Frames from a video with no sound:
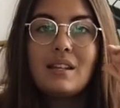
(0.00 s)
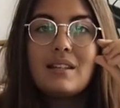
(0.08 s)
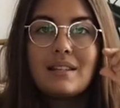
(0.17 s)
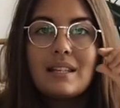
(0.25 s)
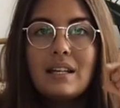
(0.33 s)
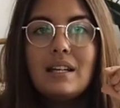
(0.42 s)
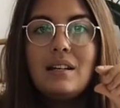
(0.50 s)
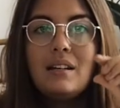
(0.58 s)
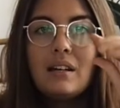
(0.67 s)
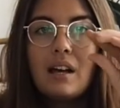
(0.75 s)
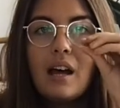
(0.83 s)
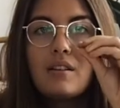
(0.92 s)
The
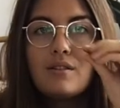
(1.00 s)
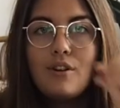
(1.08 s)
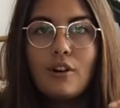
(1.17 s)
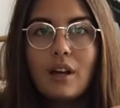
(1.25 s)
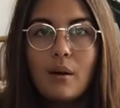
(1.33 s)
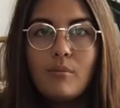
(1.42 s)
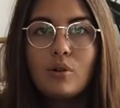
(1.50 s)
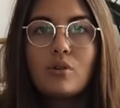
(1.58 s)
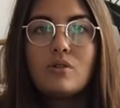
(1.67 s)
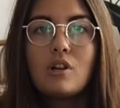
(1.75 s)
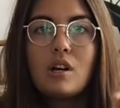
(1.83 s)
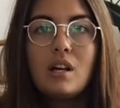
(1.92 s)
seed has no
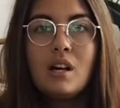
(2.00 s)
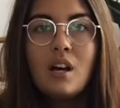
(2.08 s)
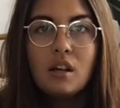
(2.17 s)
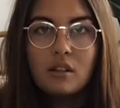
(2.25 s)
chemicals on it.